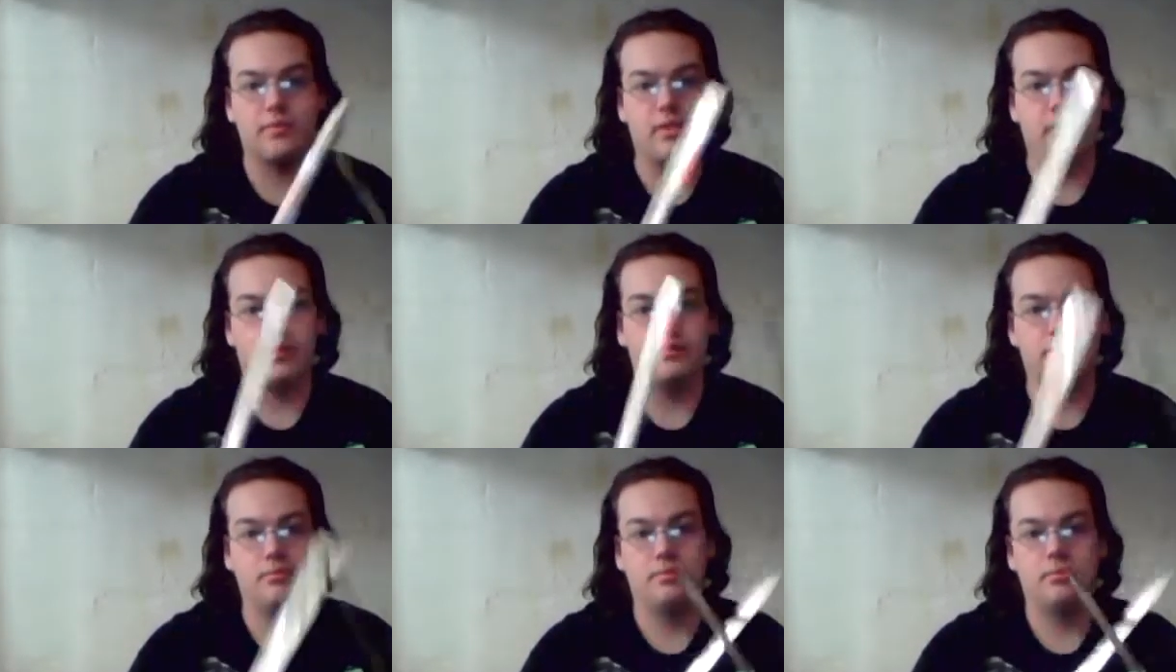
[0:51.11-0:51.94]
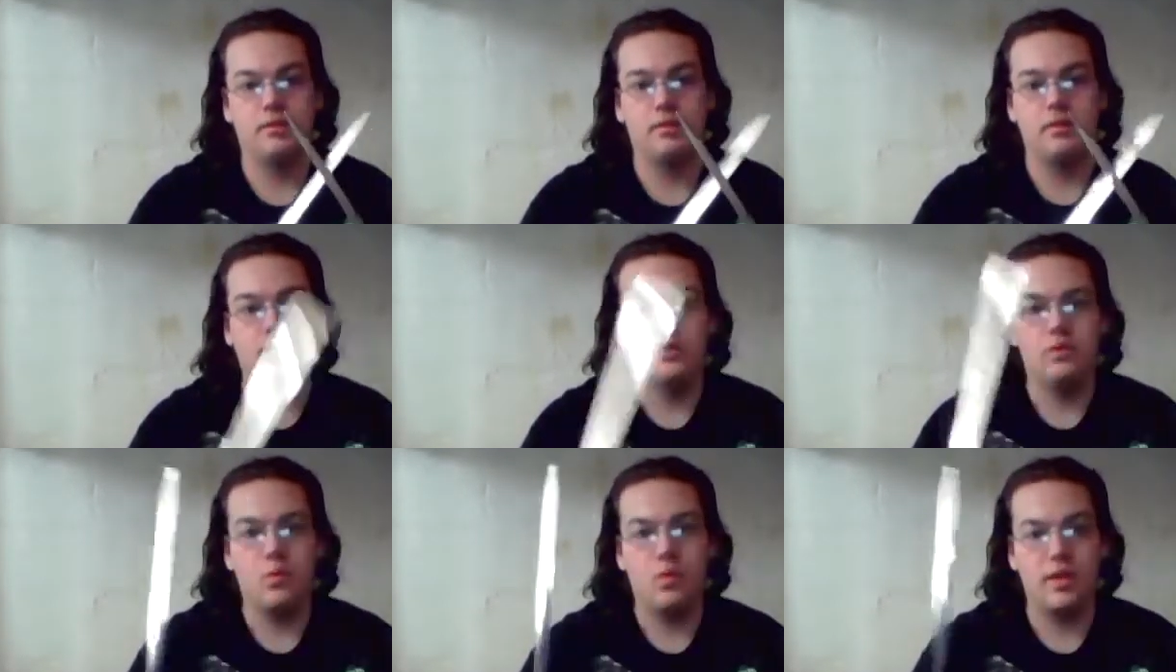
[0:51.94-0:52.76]
They're
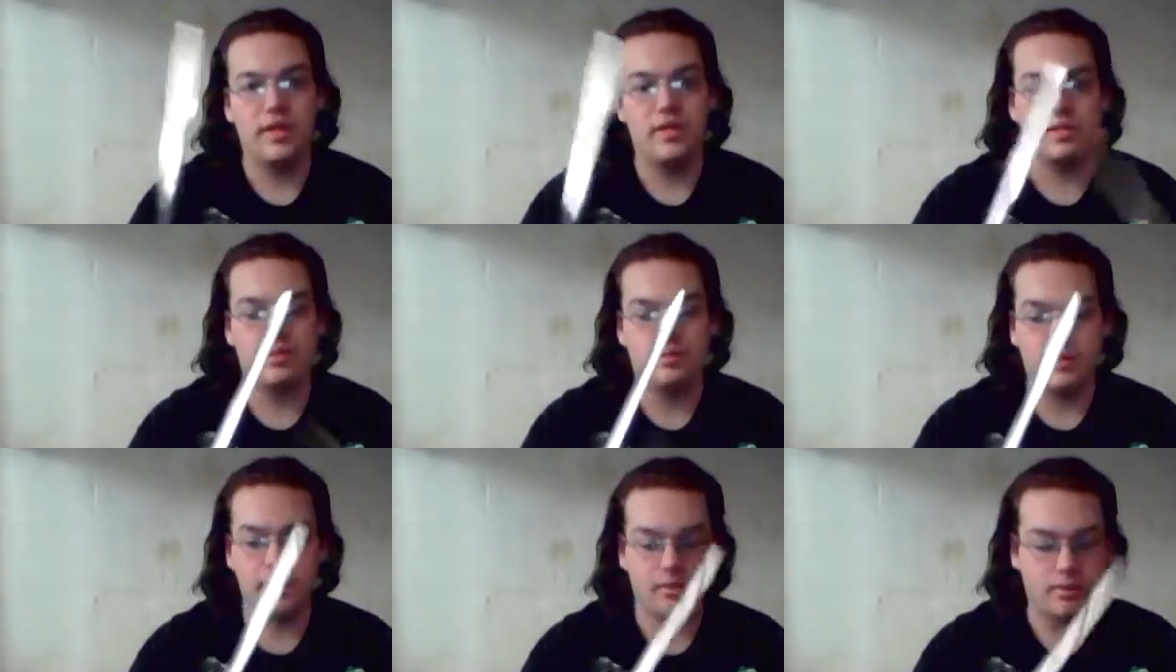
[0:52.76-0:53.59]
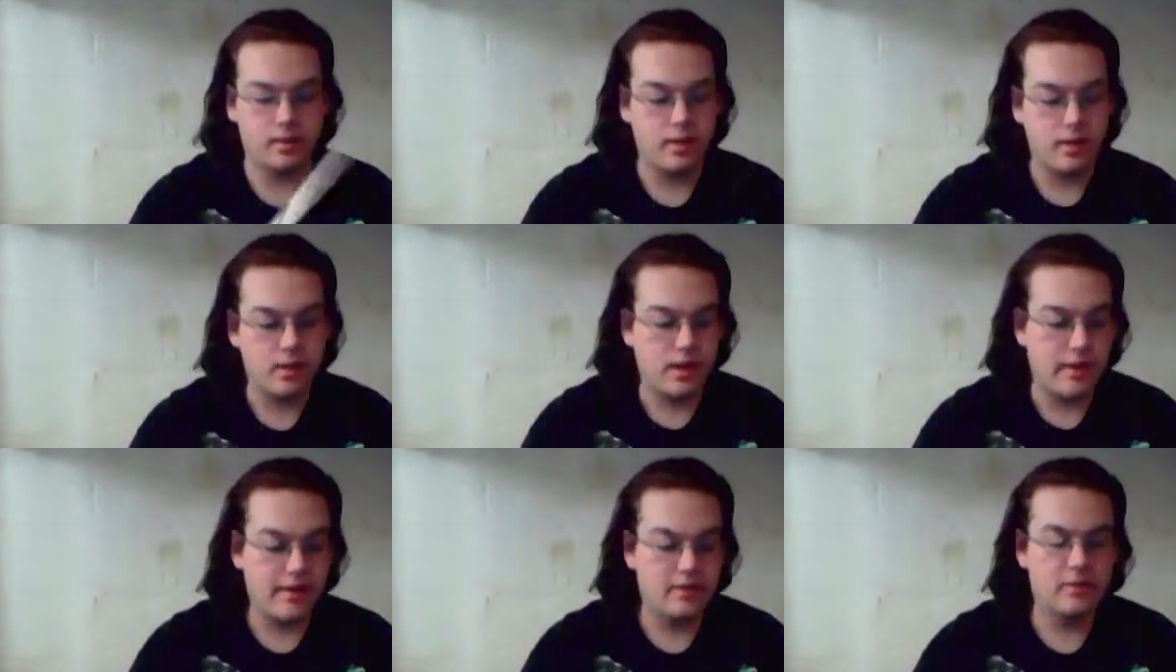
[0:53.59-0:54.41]
wall hangers basically,
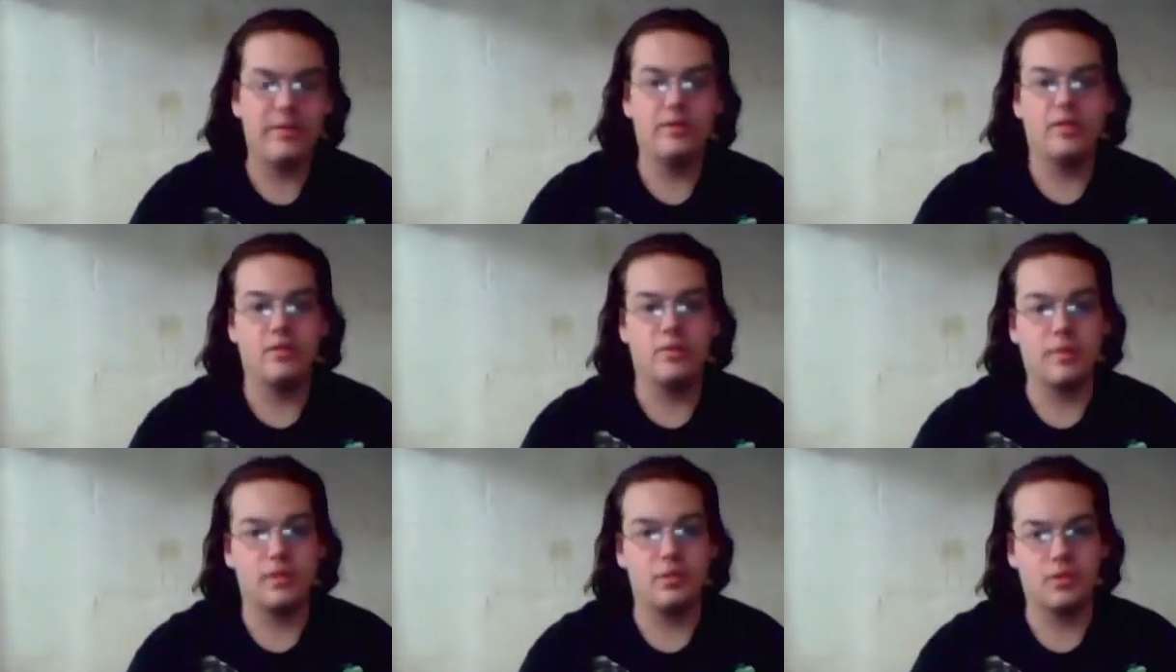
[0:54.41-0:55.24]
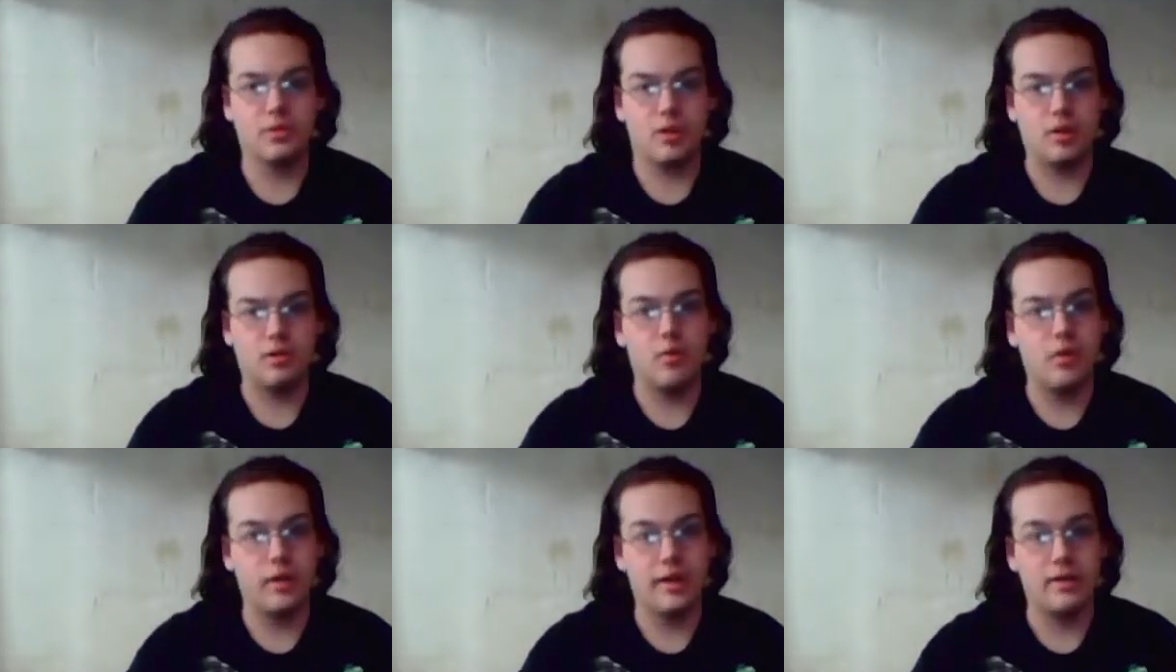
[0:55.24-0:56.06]
and that's what every single one of my swords are,
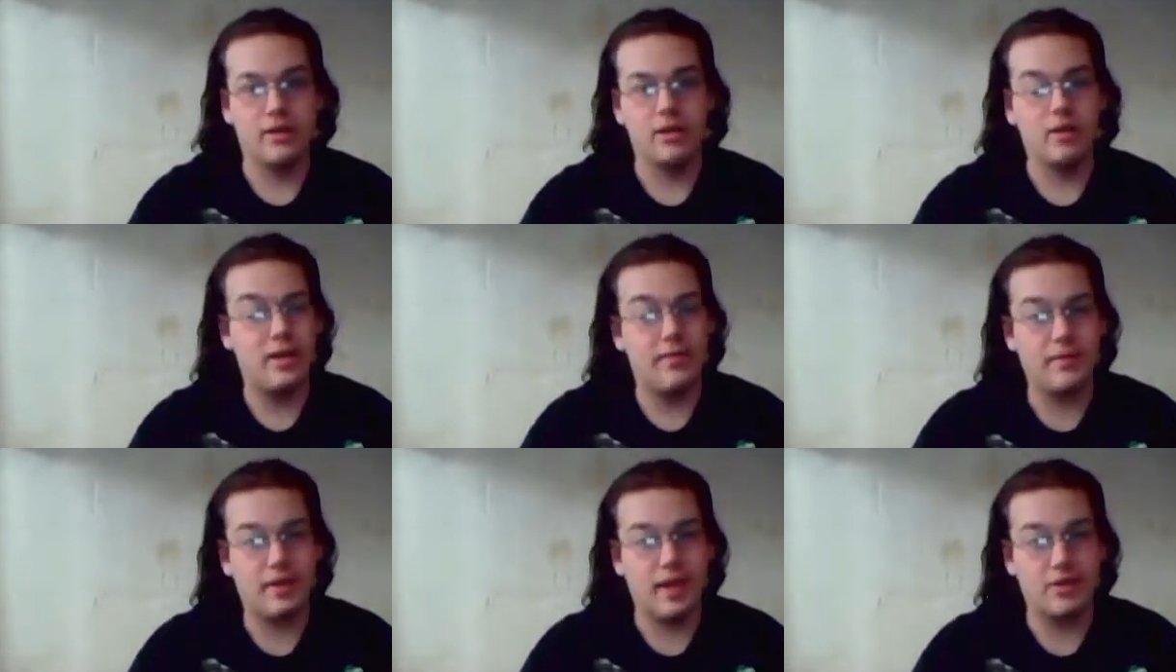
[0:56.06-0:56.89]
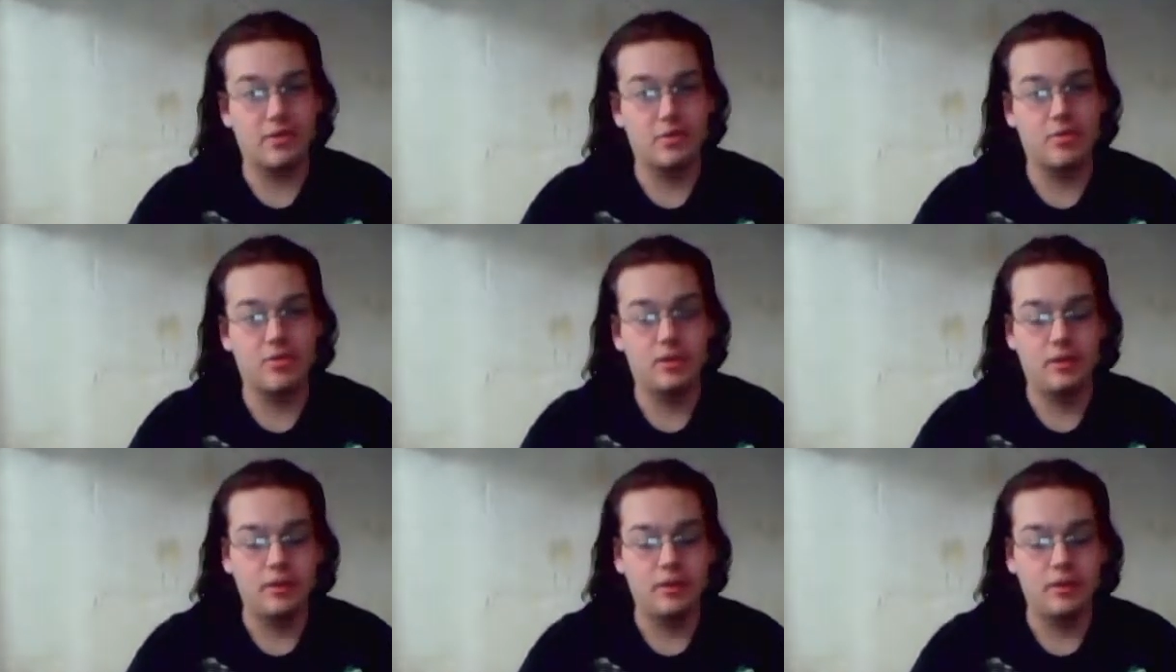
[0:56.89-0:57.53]
wall hangers. I don't have any actual